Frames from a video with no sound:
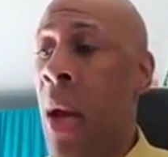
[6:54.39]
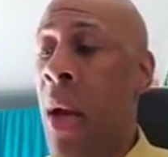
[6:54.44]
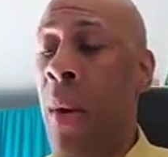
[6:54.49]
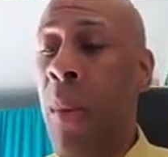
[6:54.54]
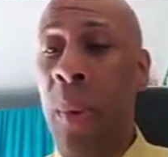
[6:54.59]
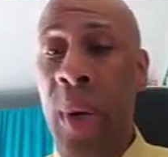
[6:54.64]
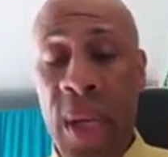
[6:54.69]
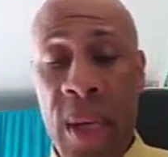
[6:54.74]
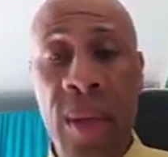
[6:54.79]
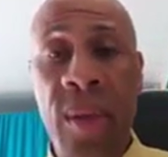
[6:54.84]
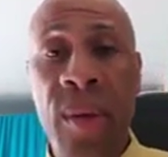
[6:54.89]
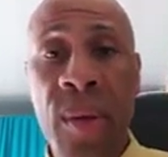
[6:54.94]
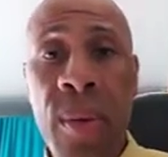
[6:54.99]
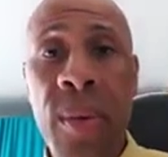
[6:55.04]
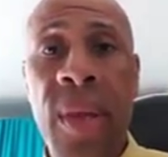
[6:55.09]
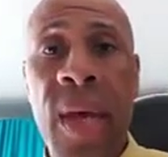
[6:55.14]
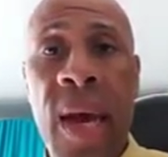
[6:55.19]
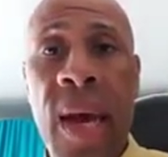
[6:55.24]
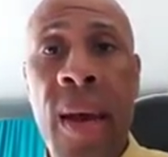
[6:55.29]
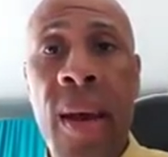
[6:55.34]
We could do
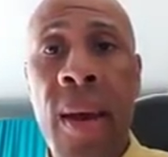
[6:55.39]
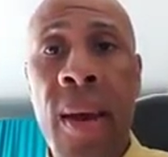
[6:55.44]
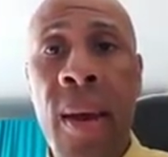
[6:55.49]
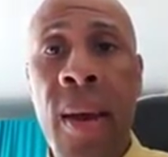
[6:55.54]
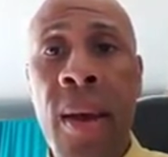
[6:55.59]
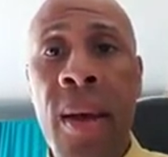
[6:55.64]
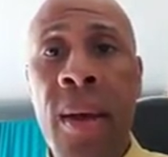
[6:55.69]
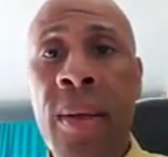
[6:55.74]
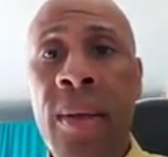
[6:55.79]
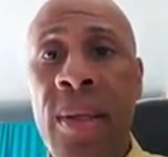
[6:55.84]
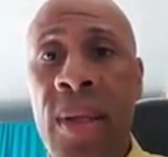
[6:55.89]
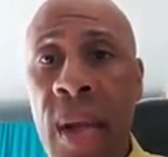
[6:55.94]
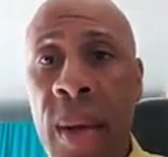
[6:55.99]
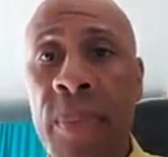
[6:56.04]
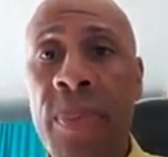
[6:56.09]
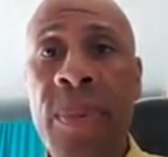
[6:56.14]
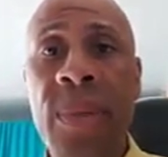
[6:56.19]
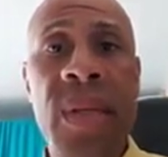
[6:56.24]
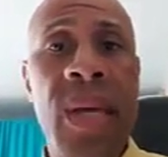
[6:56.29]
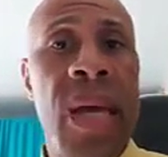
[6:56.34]
that.
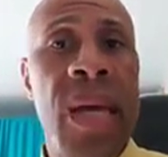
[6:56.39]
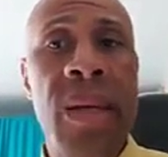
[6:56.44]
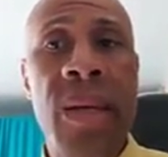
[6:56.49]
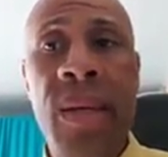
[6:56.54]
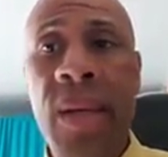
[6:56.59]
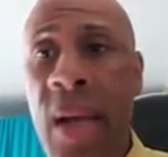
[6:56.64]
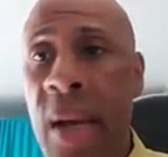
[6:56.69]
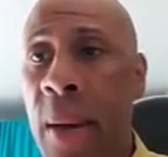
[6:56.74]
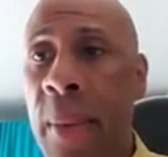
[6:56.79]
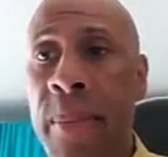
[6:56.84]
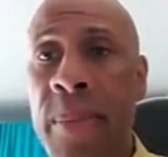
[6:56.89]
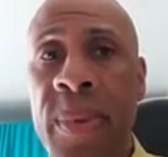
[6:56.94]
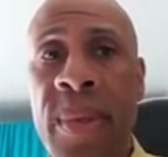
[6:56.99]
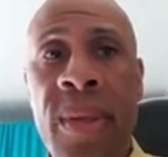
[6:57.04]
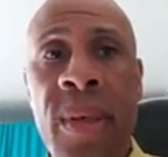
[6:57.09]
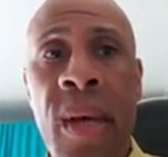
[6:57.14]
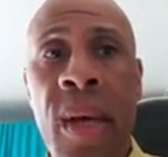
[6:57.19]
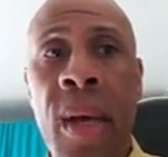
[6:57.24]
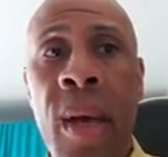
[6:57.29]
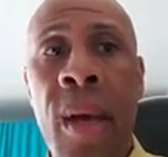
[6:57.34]
Chips and dips.
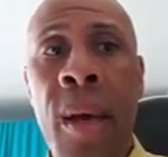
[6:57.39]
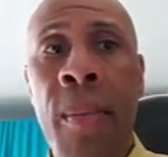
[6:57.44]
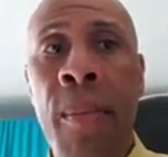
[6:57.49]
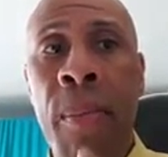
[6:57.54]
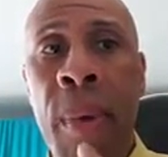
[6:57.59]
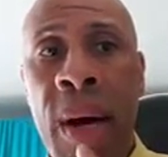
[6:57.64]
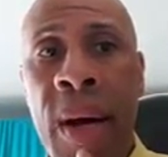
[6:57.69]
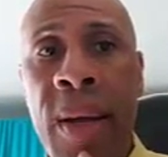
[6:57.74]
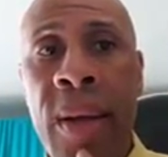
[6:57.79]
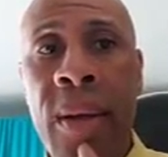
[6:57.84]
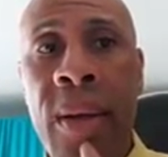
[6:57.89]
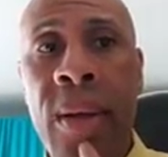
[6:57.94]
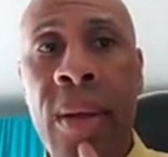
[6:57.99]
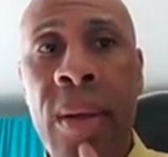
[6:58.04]
But